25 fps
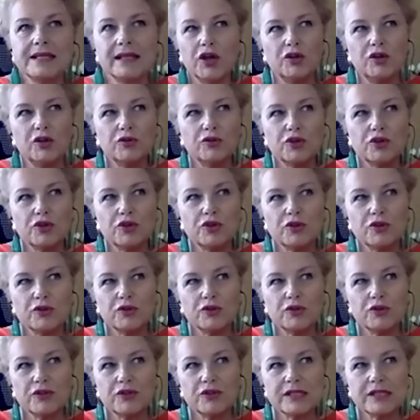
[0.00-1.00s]
It means
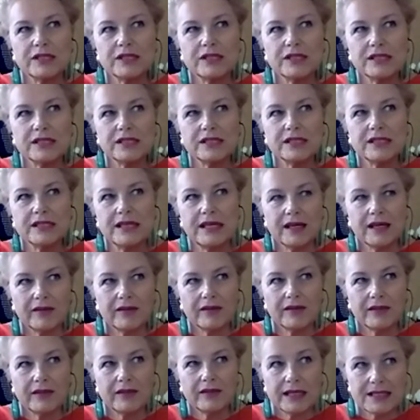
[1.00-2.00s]
that you
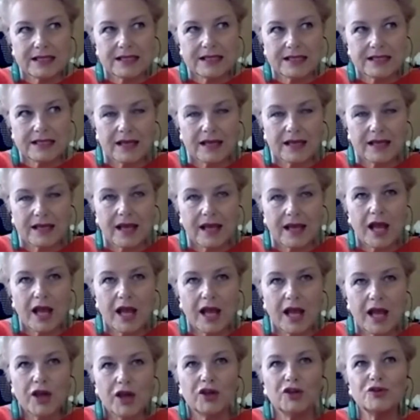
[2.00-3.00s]
should see
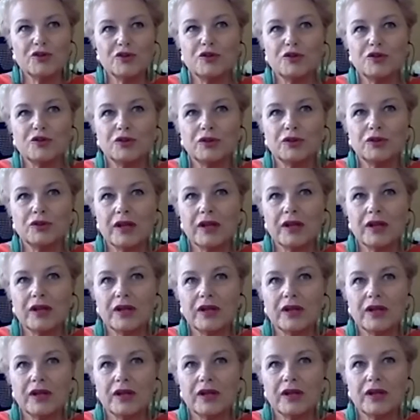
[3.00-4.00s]
this,
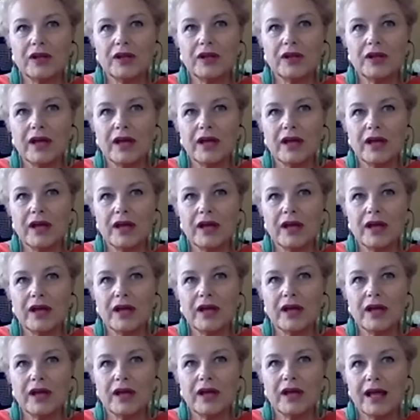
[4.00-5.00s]
you
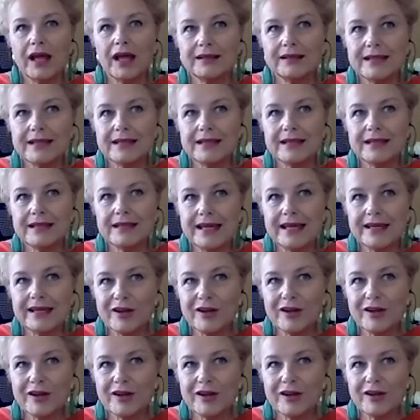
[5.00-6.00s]
should take
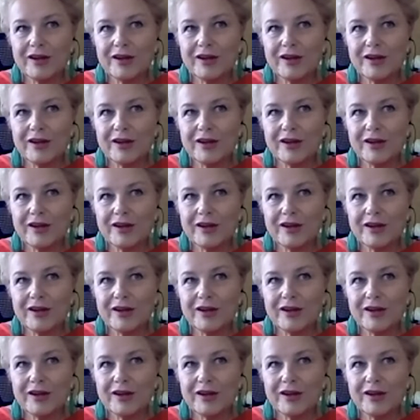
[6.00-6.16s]
a breath